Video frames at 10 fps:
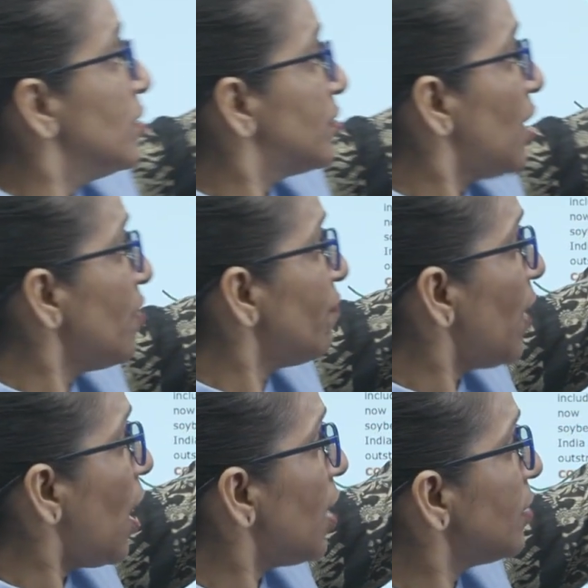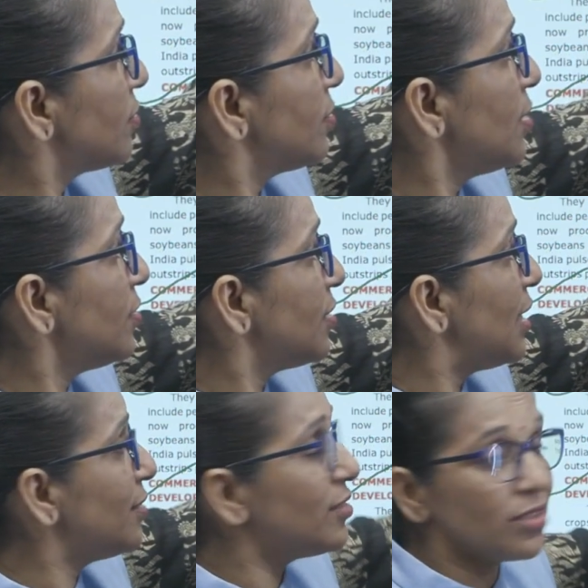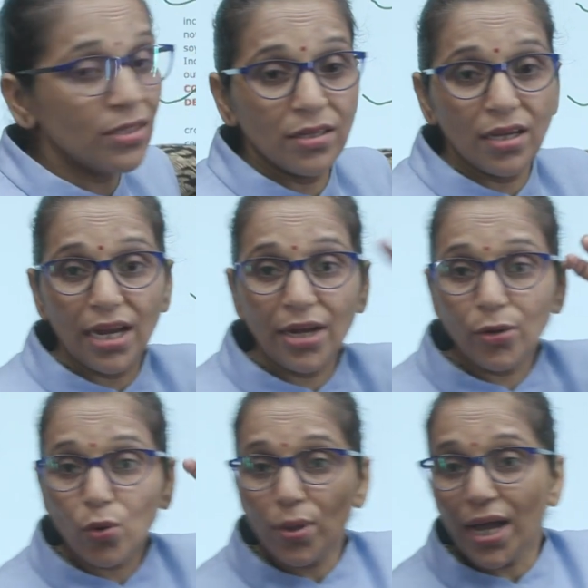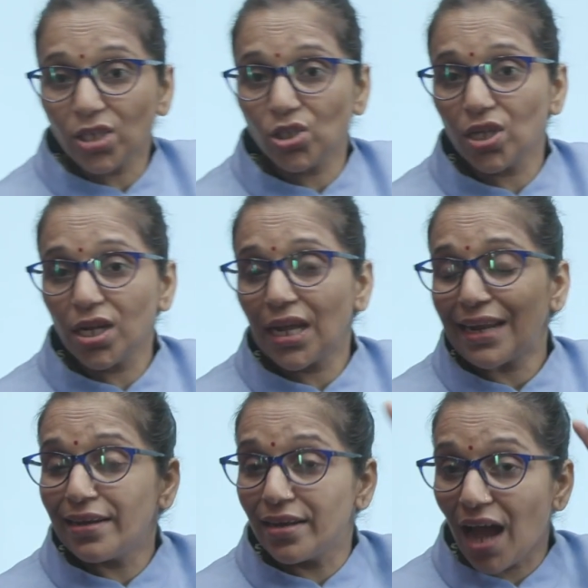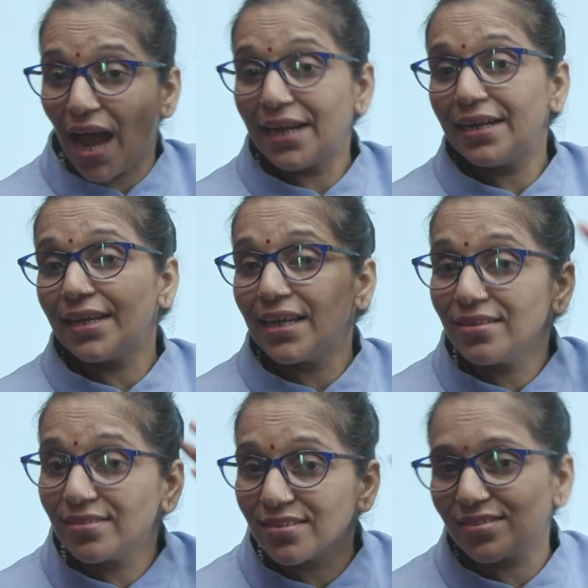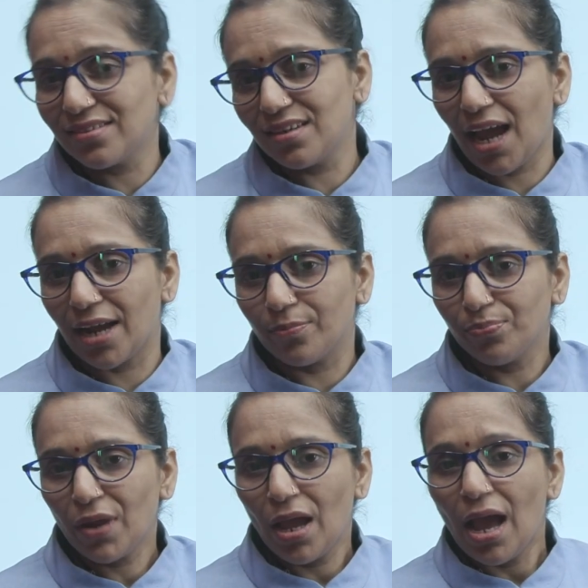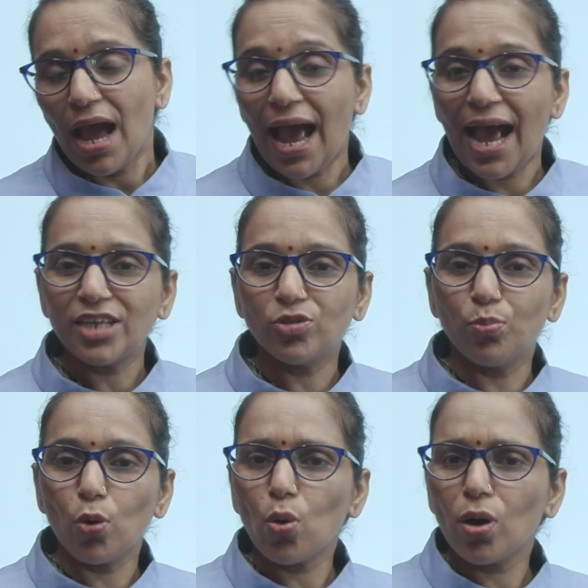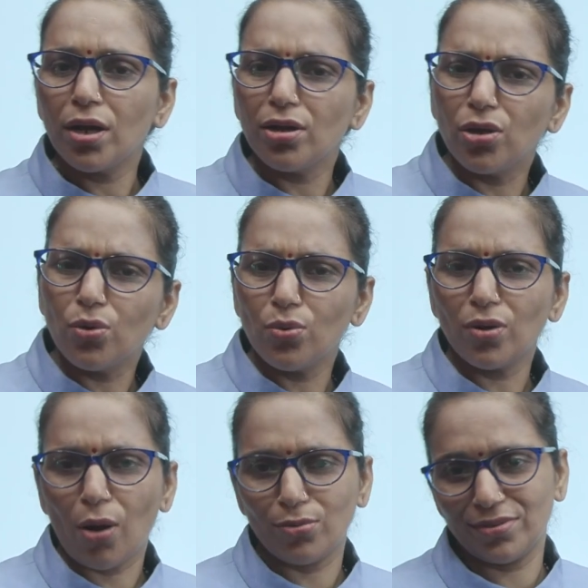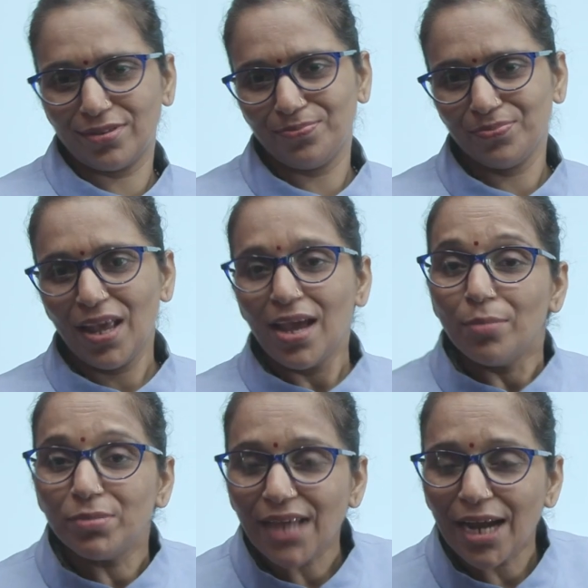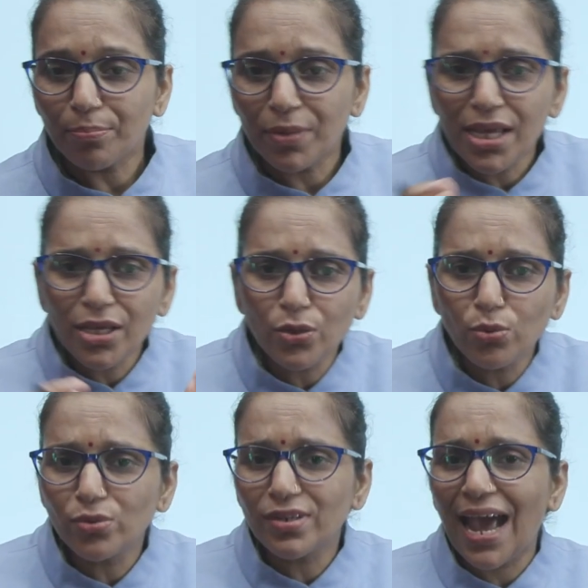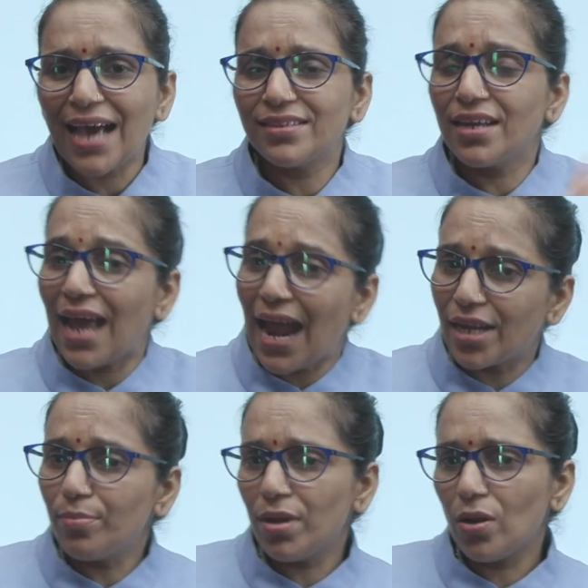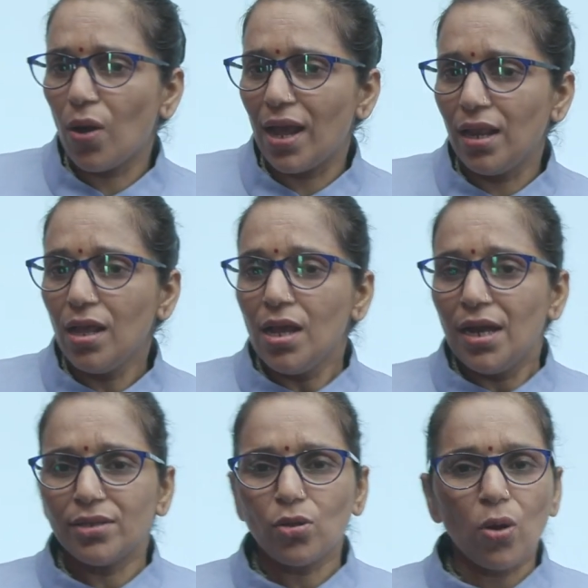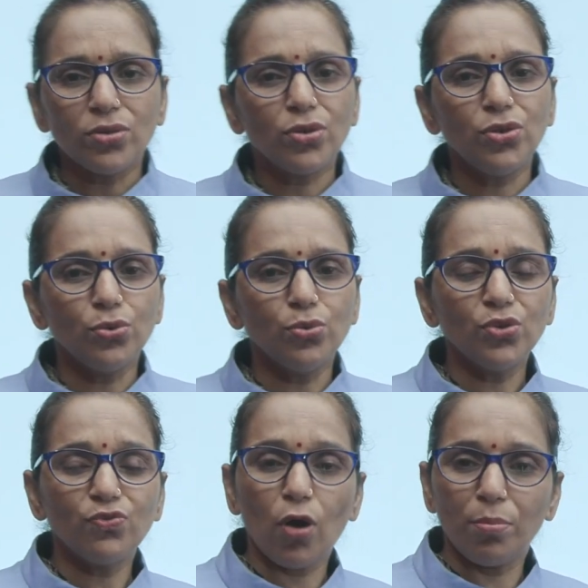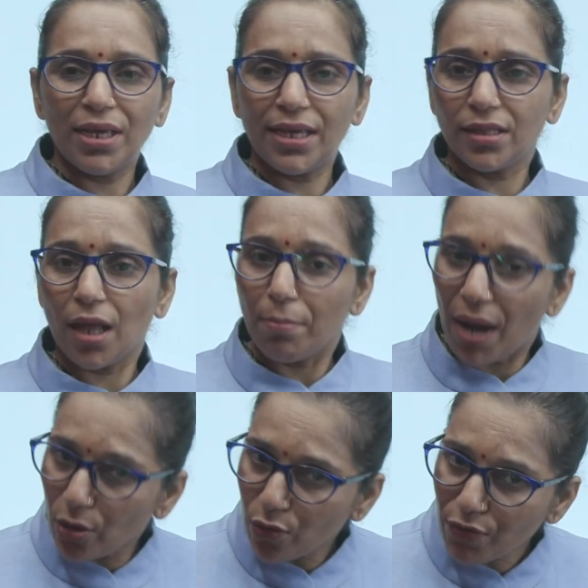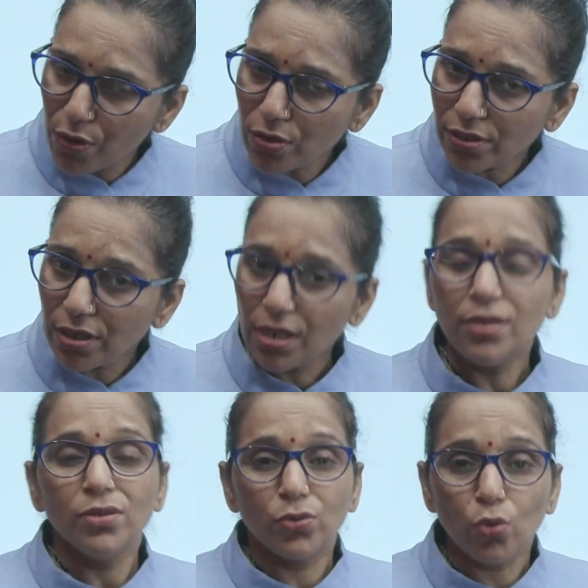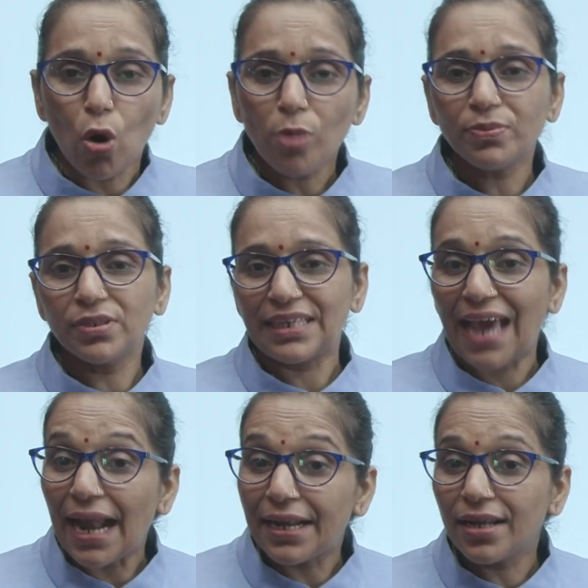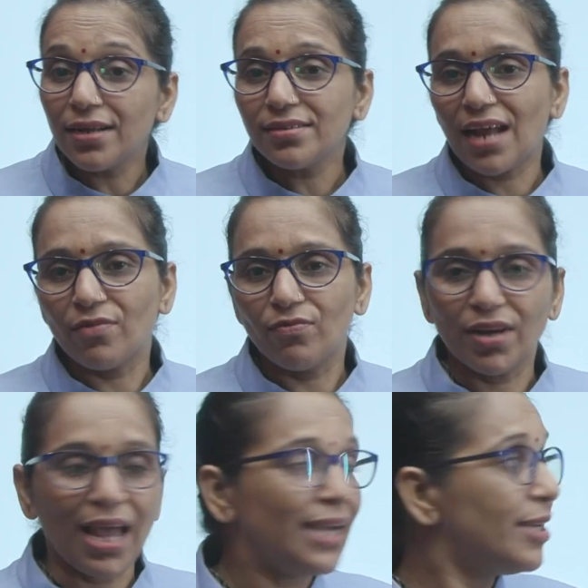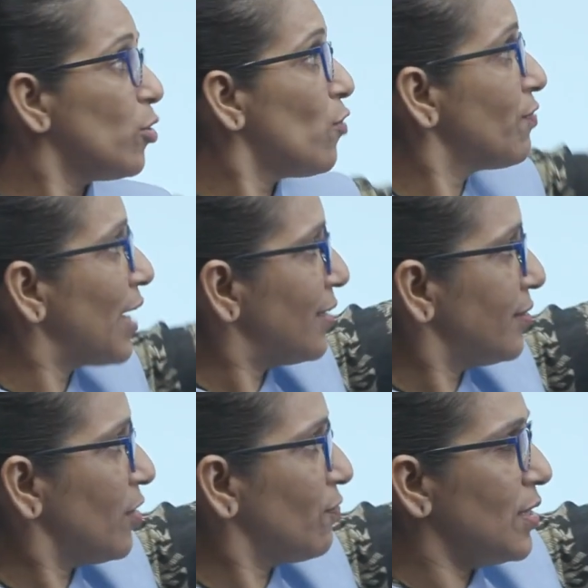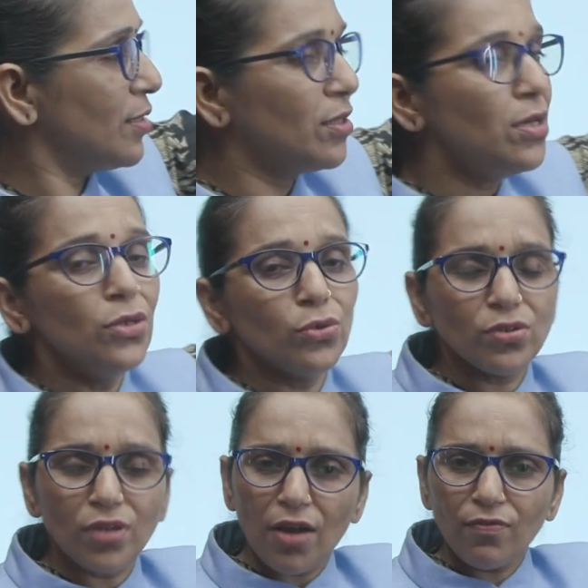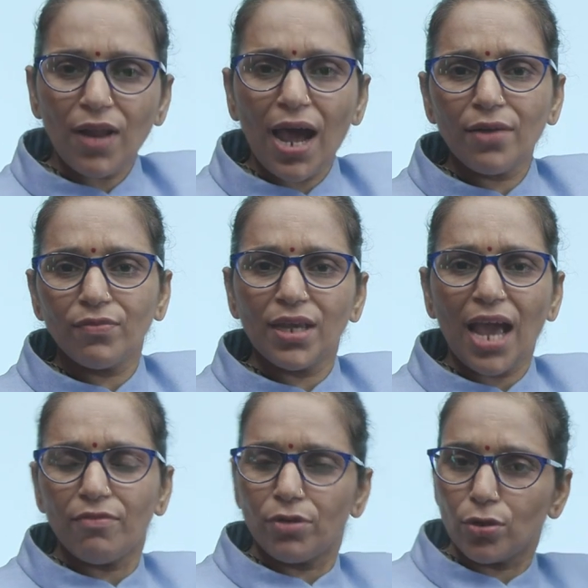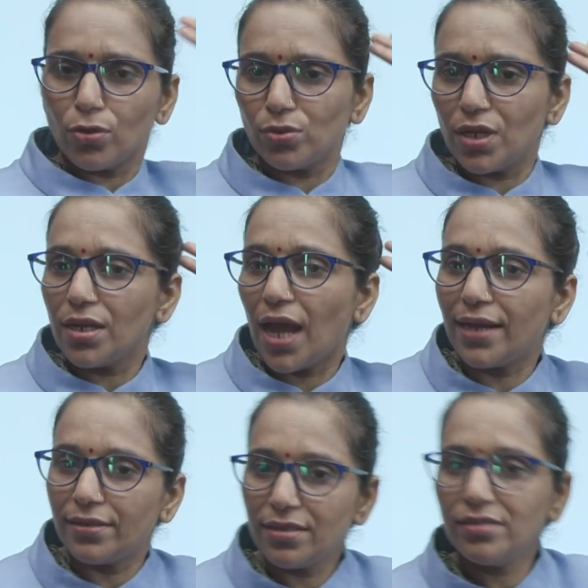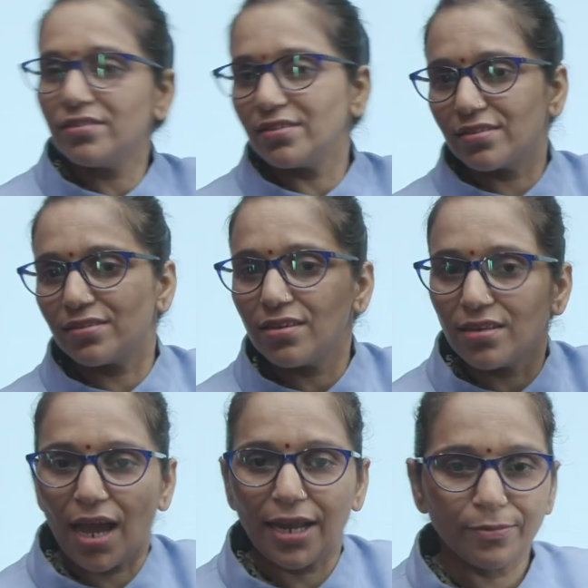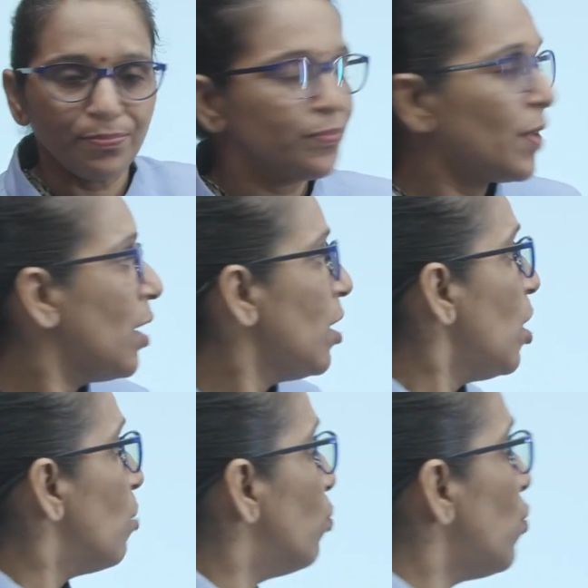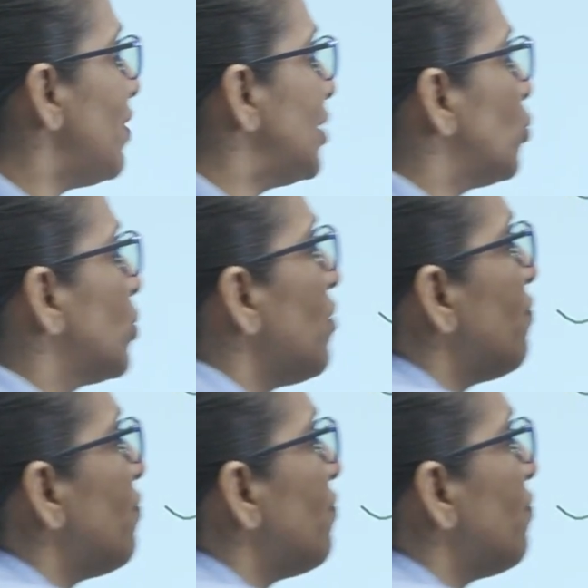Sunflower, since its introduction in 1969, has broken new grounds. Besides being used as an edible oil, it is also used for making the biofuels, soaps, candles and variety of cattle feeds. So sunflower we have introduced in 1969. Moving to the